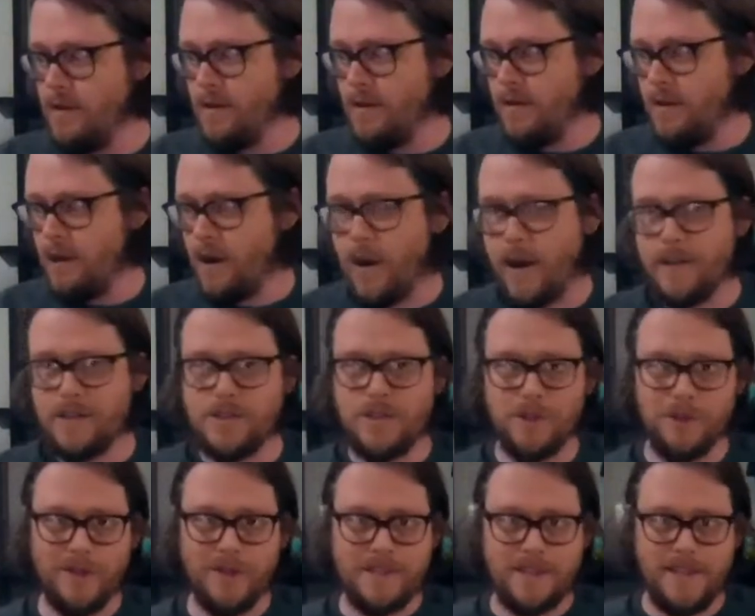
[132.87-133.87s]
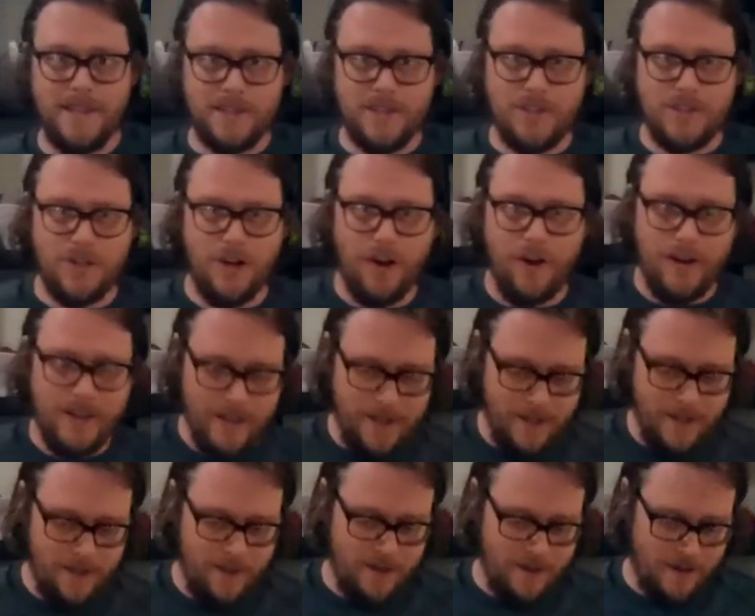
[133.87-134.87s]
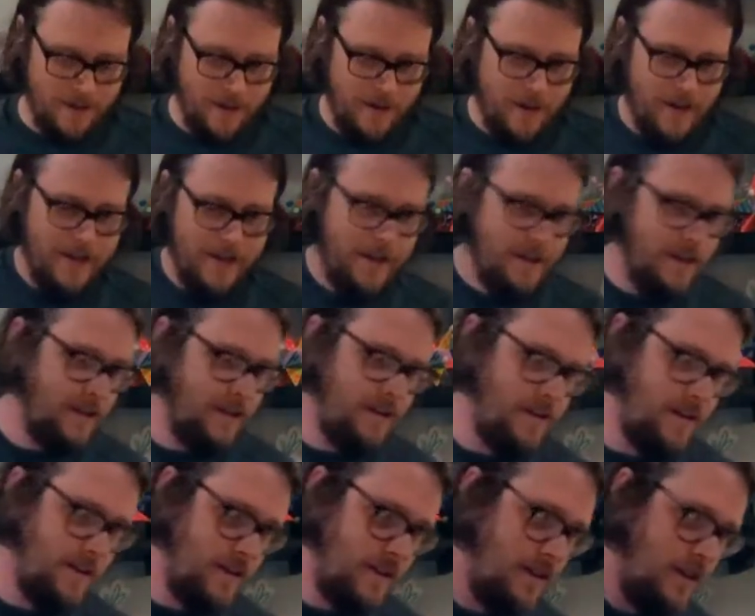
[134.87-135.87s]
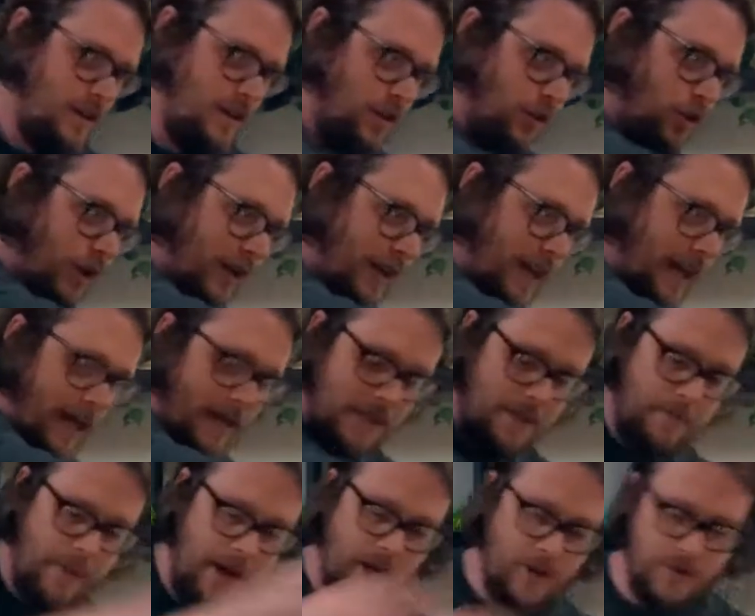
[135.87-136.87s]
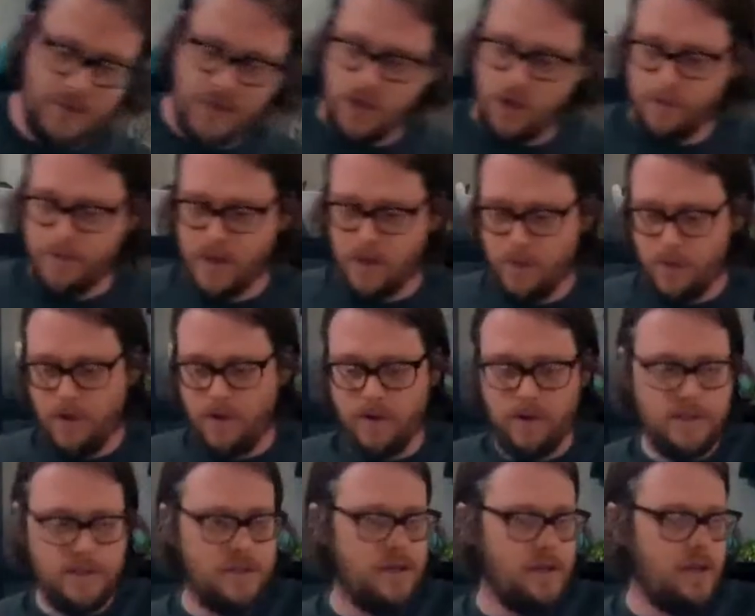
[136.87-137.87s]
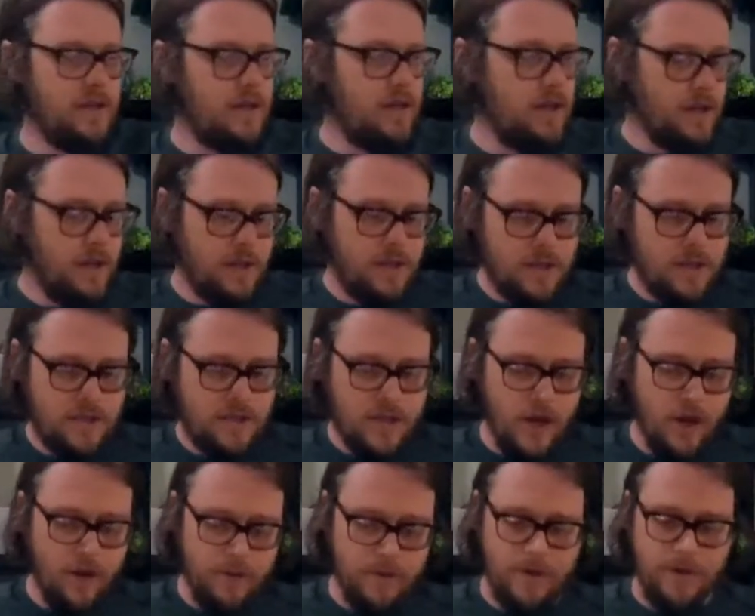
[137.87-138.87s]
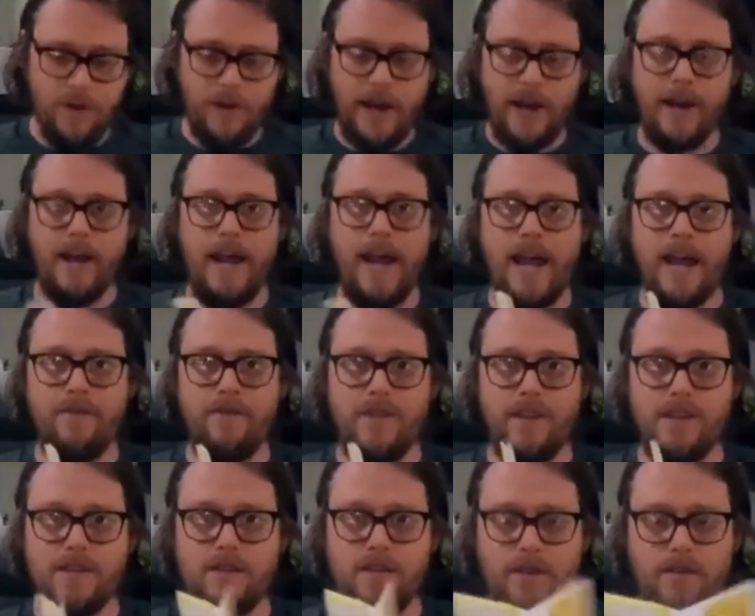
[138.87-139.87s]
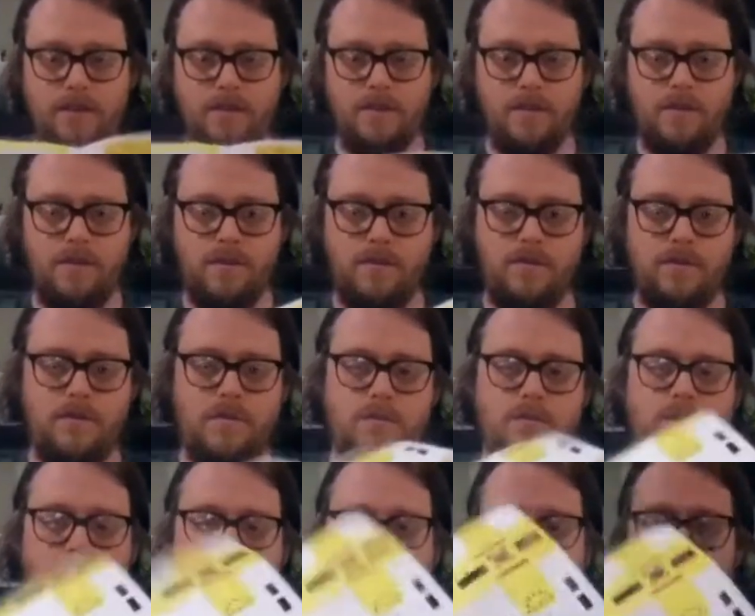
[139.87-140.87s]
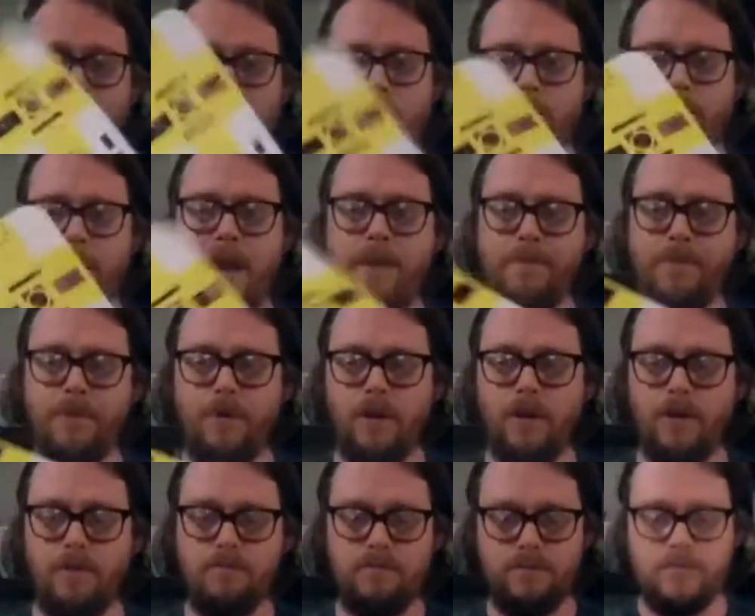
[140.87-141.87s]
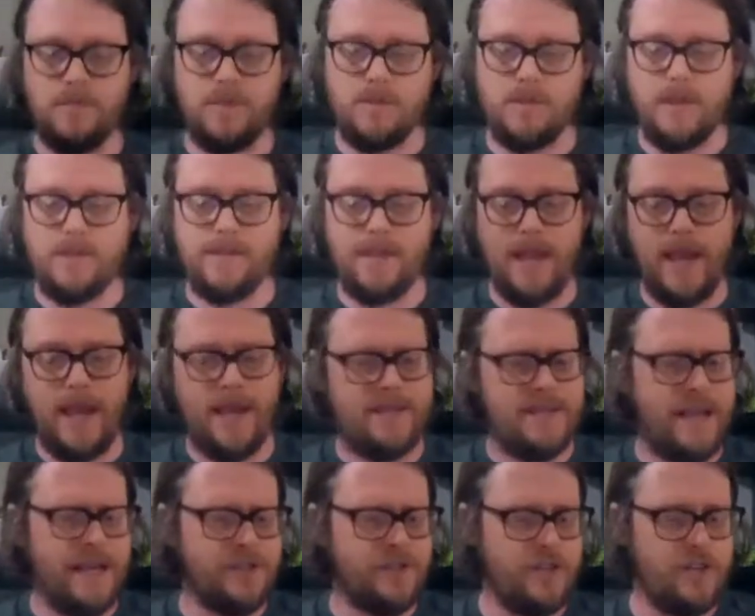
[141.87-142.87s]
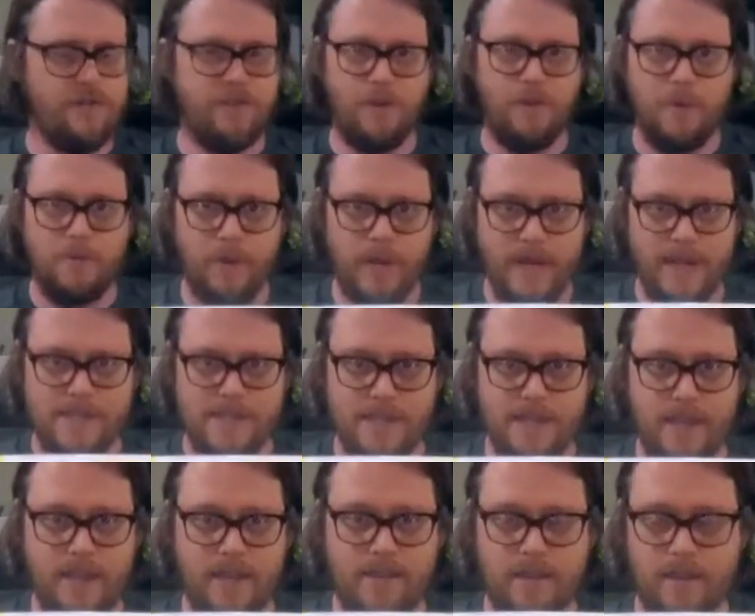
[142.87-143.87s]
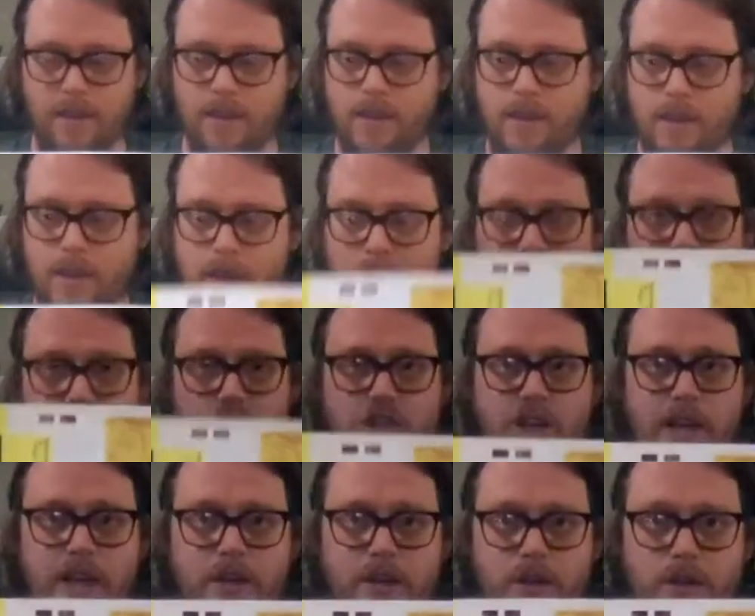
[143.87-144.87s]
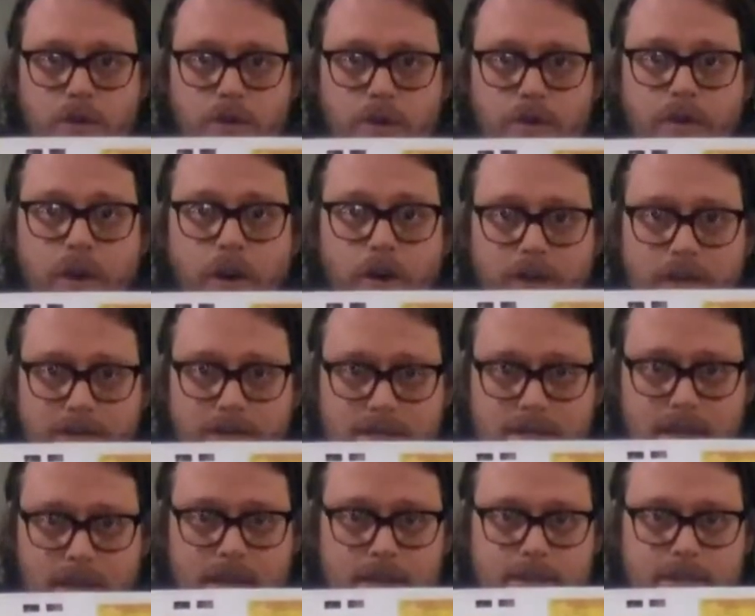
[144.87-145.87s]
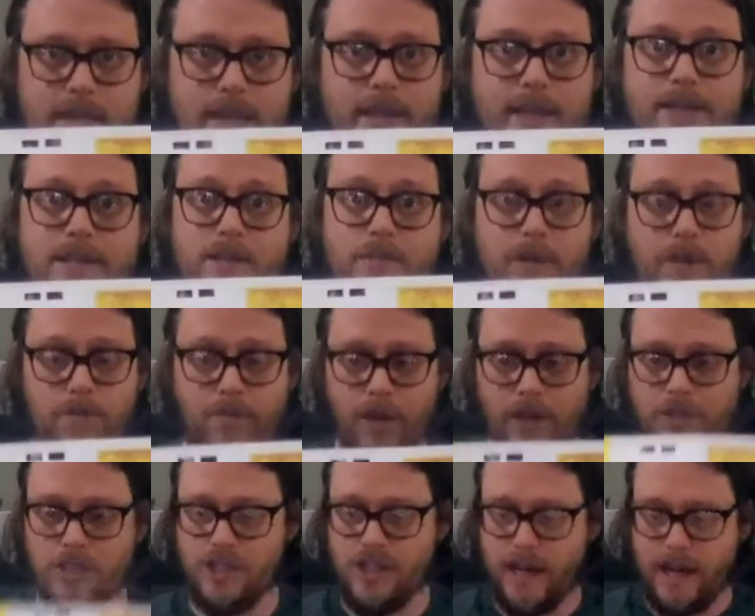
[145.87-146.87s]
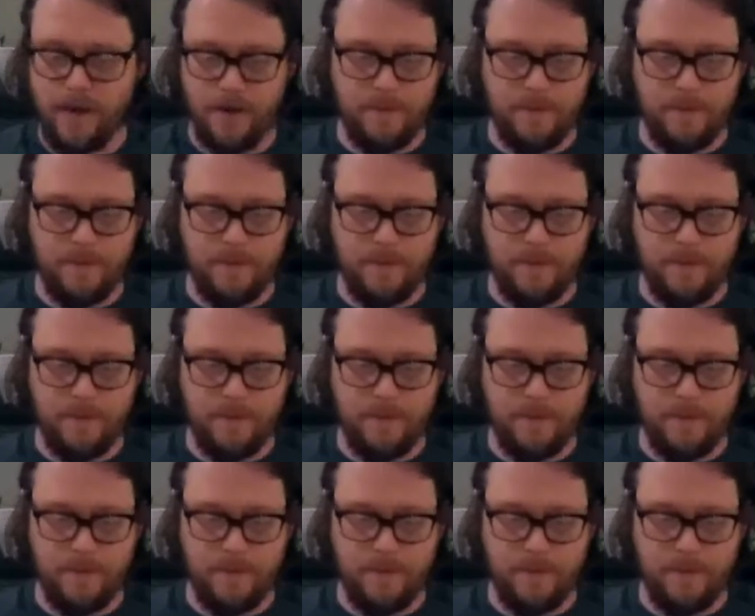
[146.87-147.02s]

All right, so let's get started on looking at the microscopic world. So you're going to have this paper, it's actually a form of plastic, I think, sheet with all these things that need to be punched out.